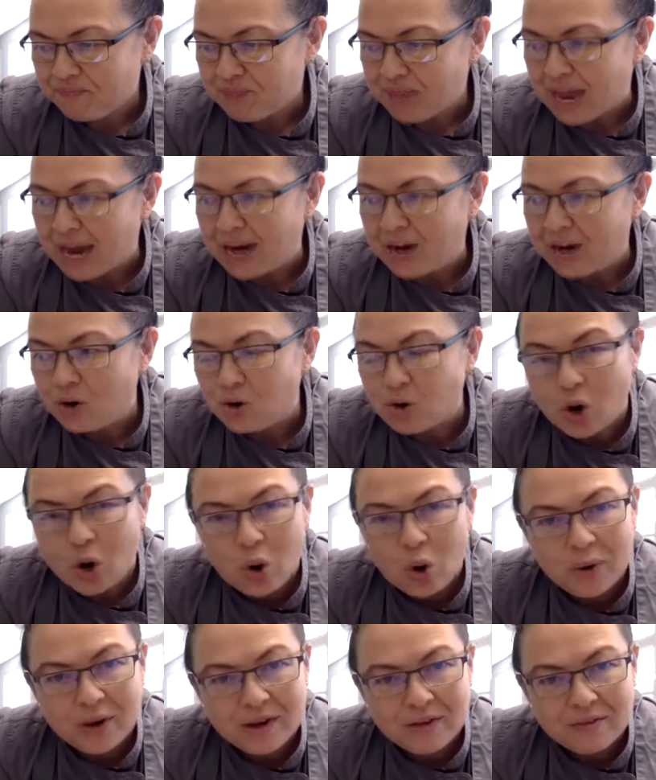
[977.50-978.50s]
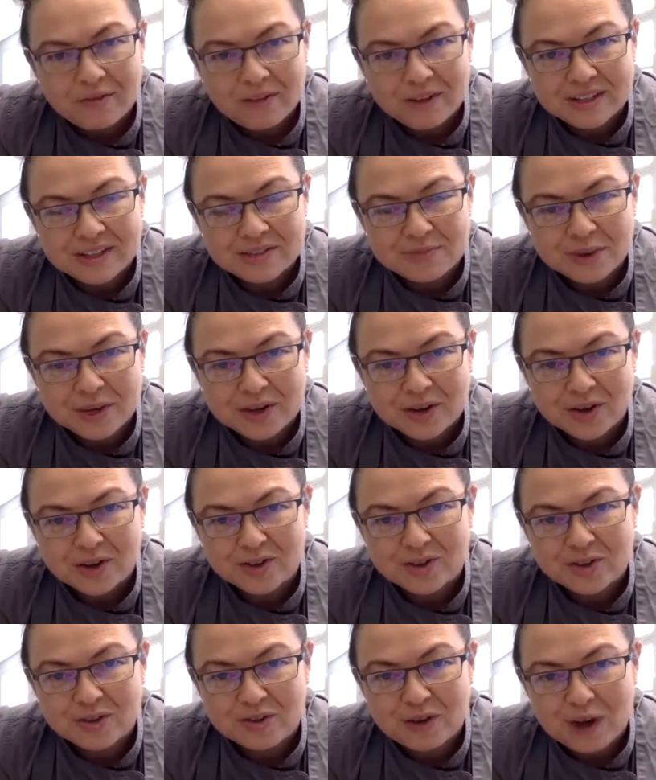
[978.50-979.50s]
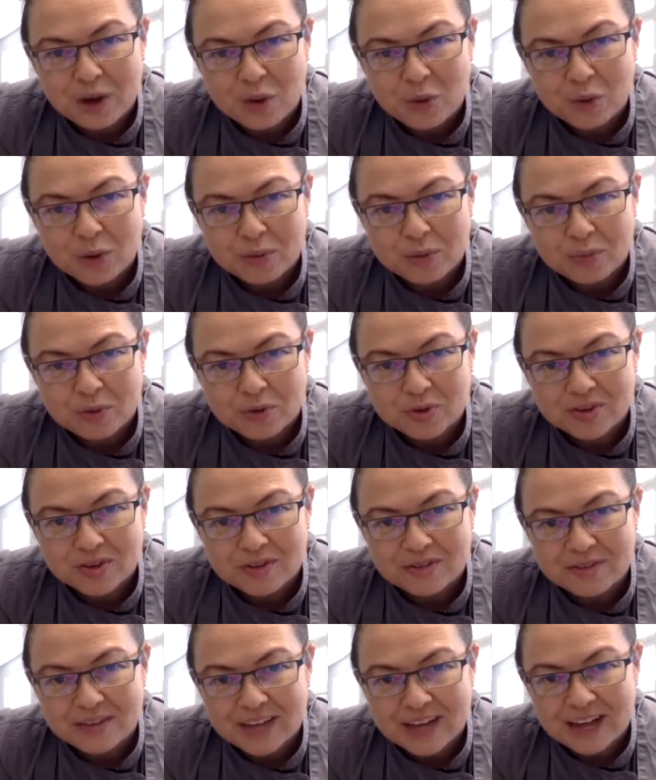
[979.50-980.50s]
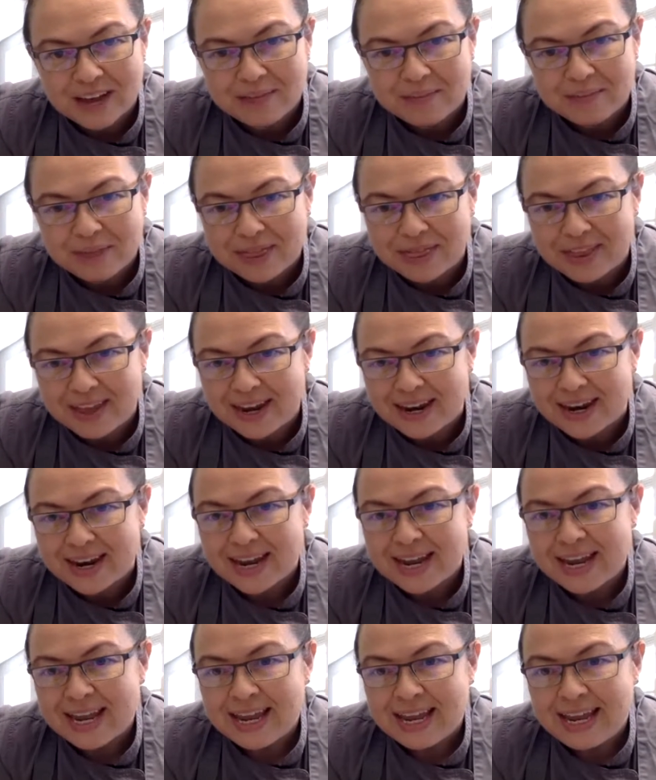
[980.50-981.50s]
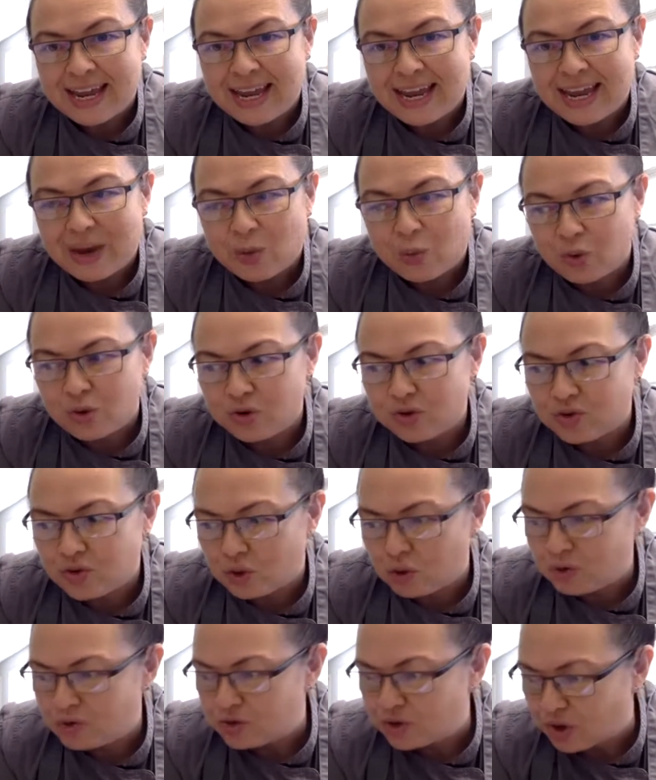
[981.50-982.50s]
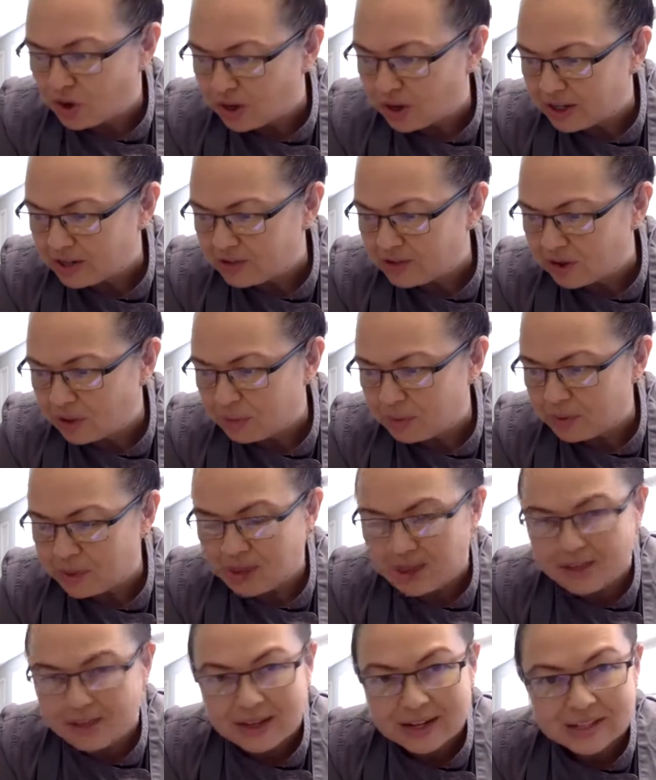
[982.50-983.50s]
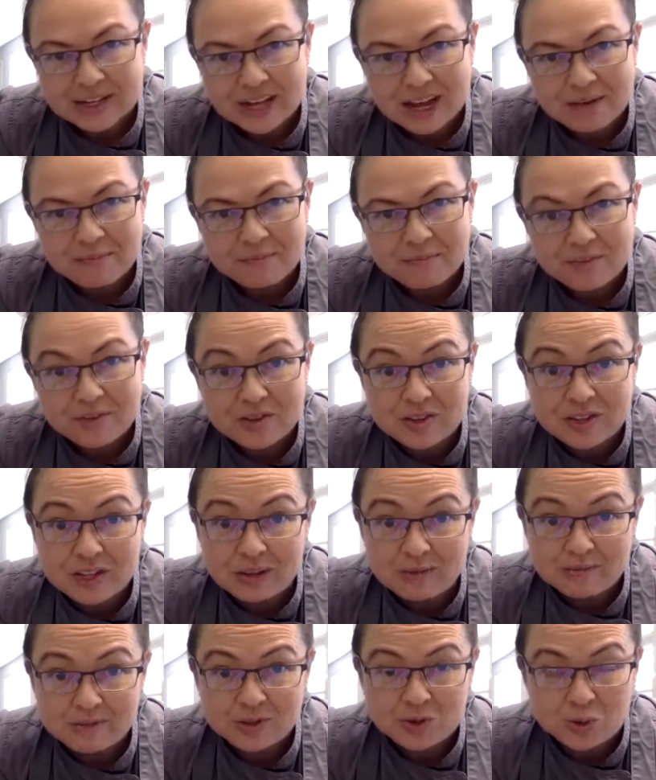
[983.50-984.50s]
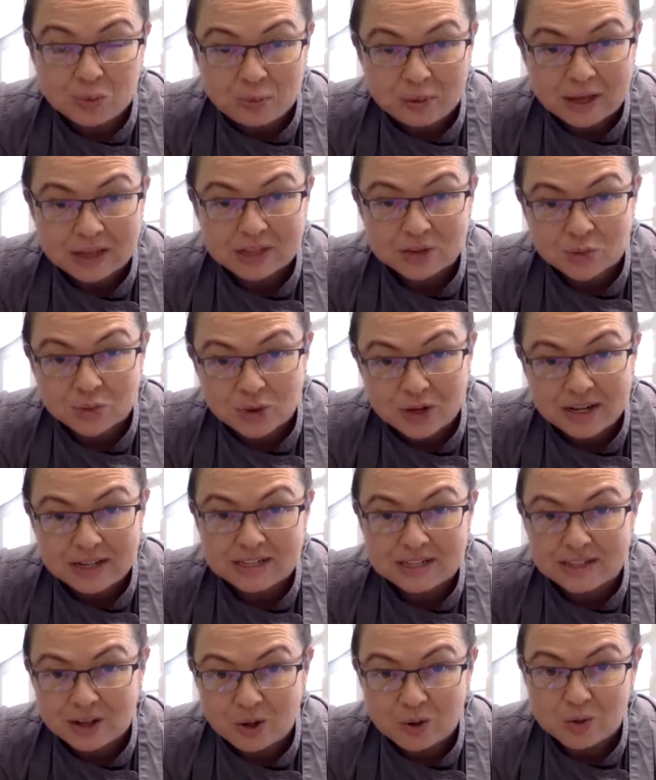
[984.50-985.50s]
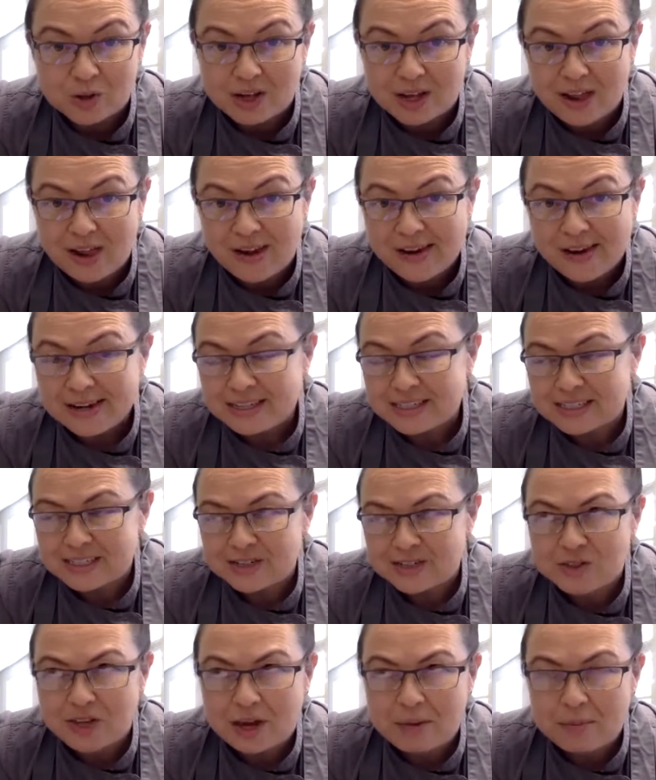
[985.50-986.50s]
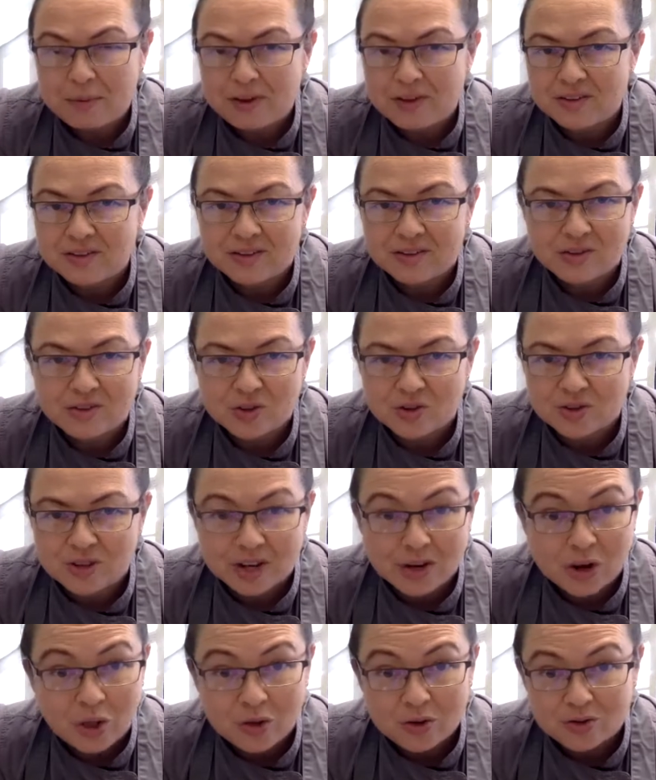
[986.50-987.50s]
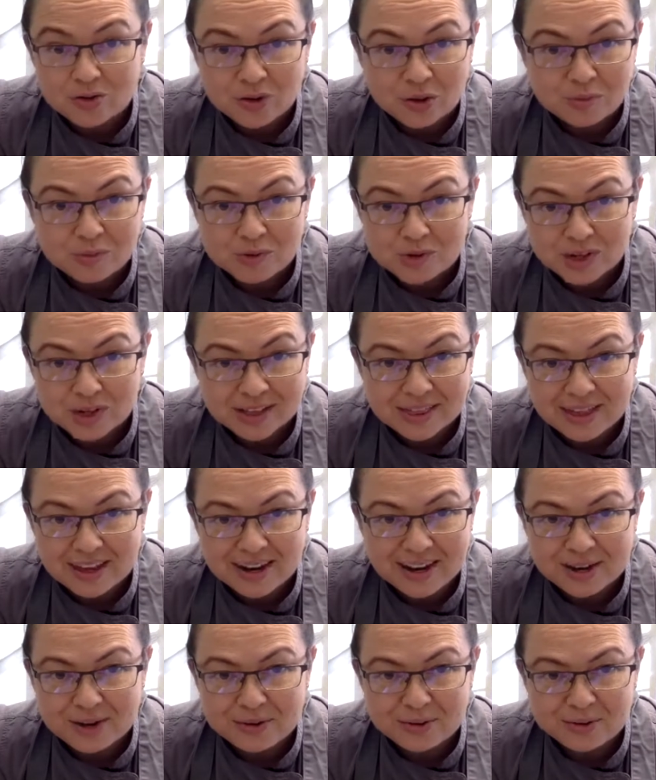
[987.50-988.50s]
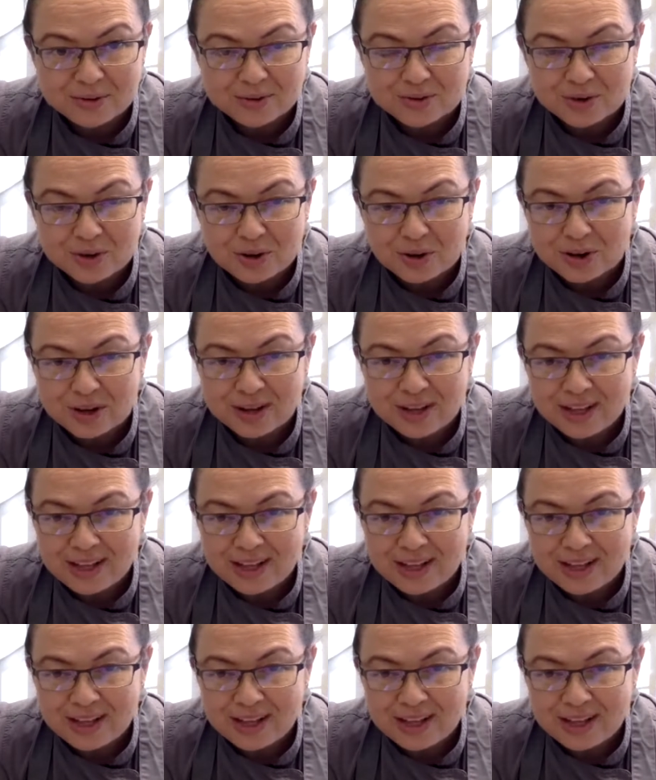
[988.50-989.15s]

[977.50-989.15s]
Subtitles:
I don't know if it's because of how we perceive time, and then we're so stuck in something that time seems to pass really slowly. Because time is just another subject that I could talk